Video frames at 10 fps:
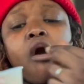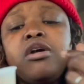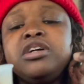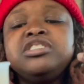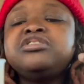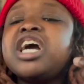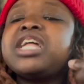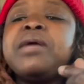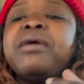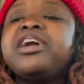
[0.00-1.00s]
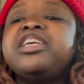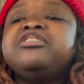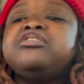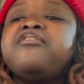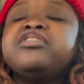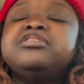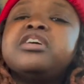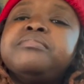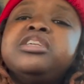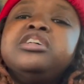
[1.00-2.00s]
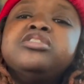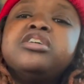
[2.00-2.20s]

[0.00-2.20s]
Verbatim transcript: and it's like they make it themselves because it come in these little